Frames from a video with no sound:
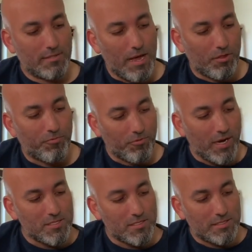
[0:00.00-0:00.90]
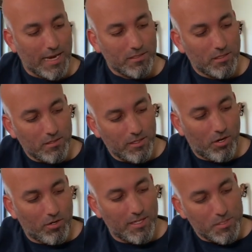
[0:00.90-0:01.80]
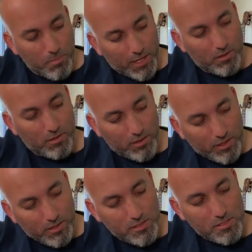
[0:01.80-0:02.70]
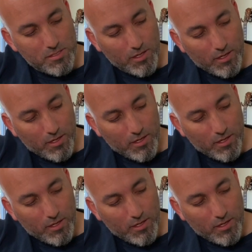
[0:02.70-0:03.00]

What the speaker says: Now the frets technically are these metal things